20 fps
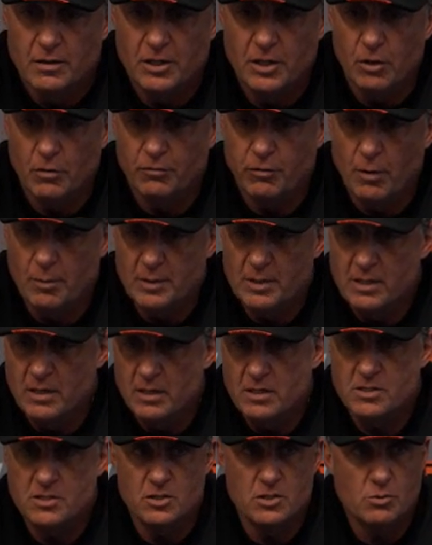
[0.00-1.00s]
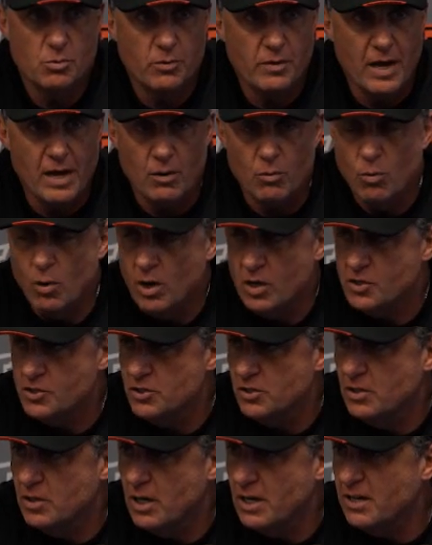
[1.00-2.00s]
from a distance without watching
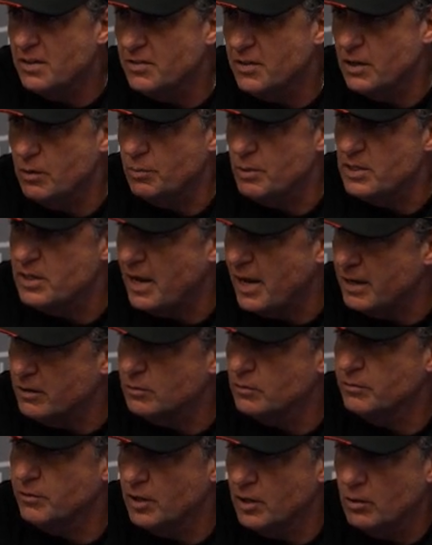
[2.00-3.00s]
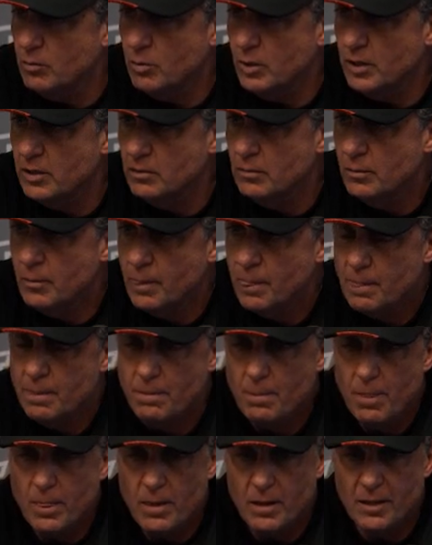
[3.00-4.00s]
it, I didn't think we tackled very well.
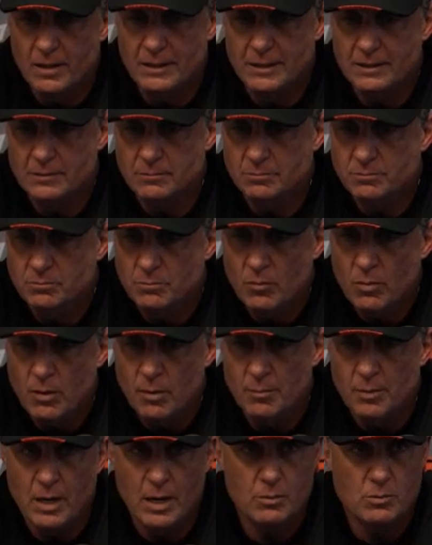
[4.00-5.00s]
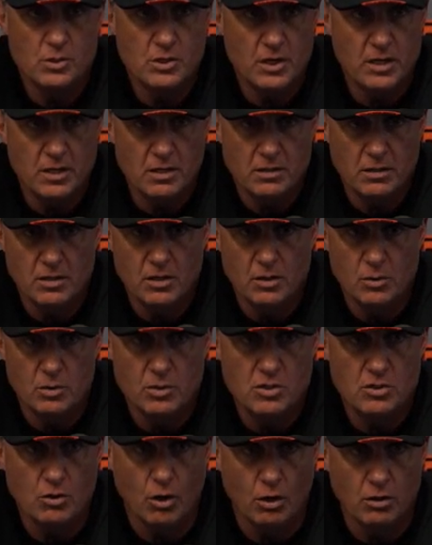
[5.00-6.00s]
But I would say, it
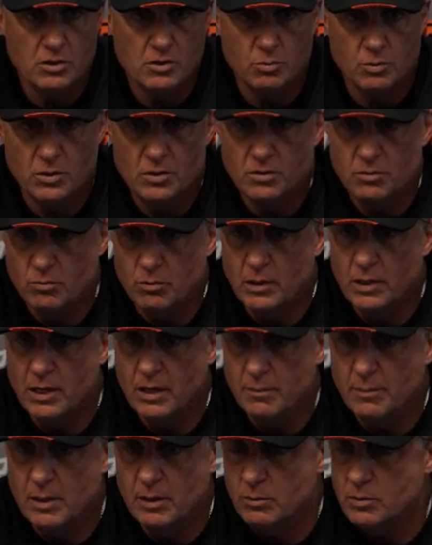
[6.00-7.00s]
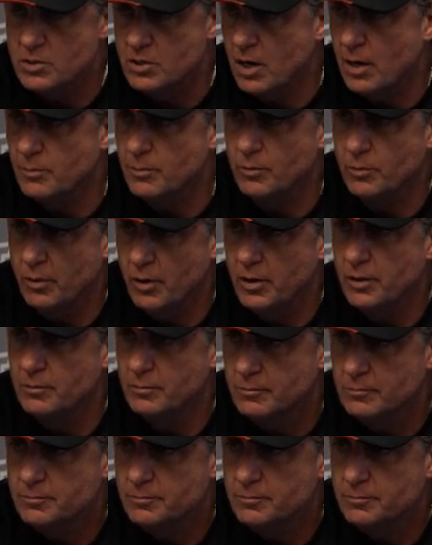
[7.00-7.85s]
starts with we got to be able to stop the run.